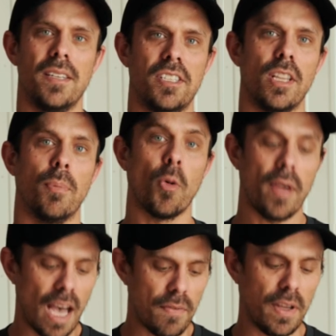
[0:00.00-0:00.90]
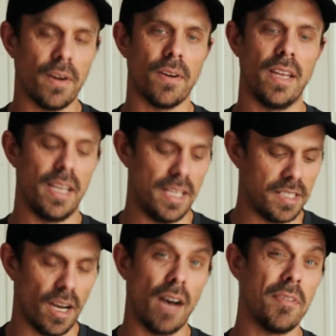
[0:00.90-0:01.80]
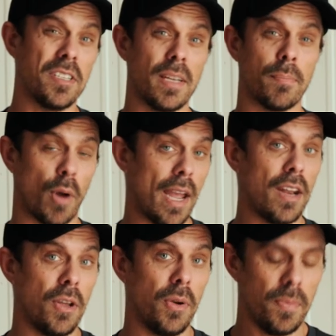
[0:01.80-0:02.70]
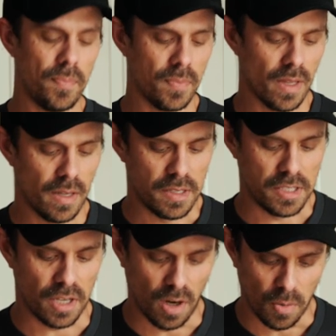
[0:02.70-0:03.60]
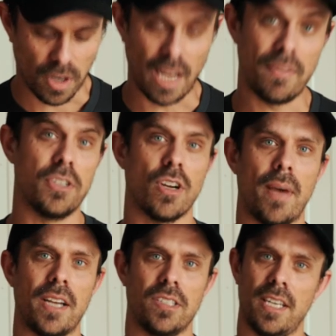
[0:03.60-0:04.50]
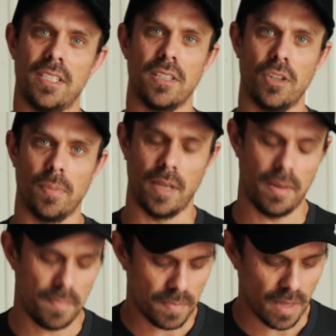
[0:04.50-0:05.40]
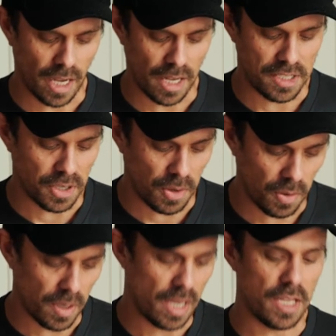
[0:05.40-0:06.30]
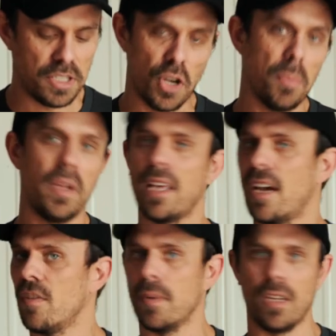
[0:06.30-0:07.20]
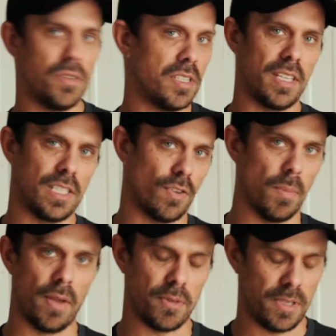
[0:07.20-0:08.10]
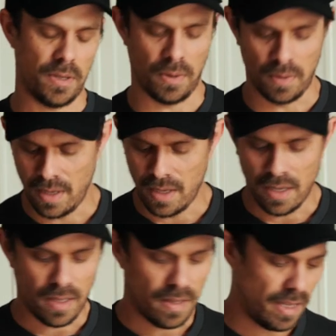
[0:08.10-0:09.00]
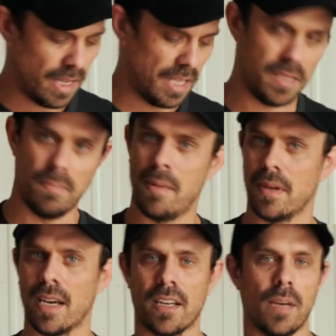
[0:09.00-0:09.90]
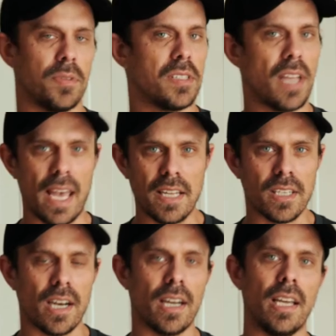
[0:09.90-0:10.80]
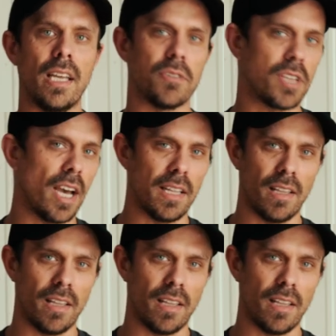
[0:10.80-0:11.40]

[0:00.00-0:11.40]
So the board we have here is obviously brand new, so we're gonna have to use our imagination a little bit. So assuming that you've been using this for a month or two, it's maybe got a couple stains on it, there's cut